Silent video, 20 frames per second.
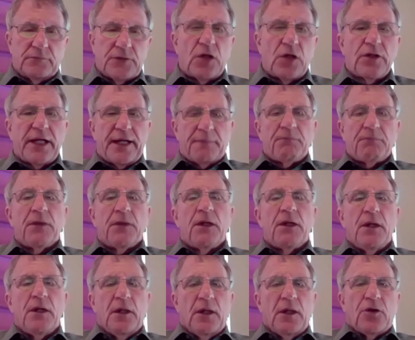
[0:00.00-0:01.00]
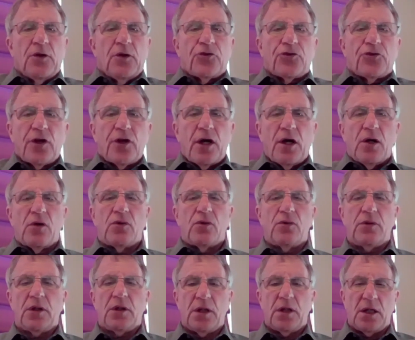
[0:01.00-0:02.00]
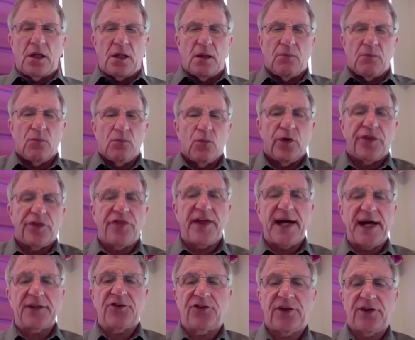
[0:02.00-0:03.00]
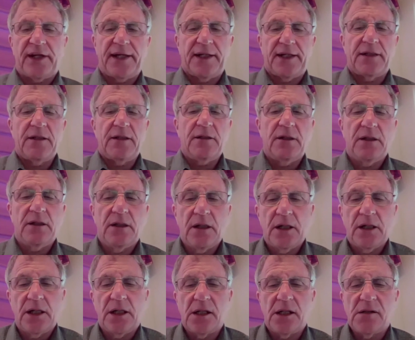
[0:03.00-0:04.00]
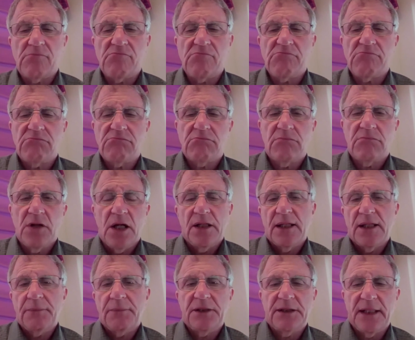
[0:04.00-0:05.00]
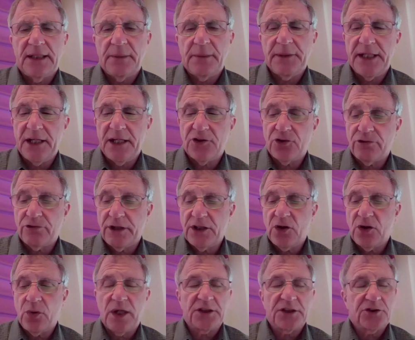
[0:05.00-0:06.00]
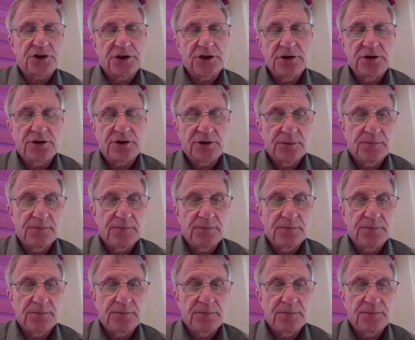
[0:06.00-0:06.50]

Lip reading: Okay. So, with that said, let me answer any questions.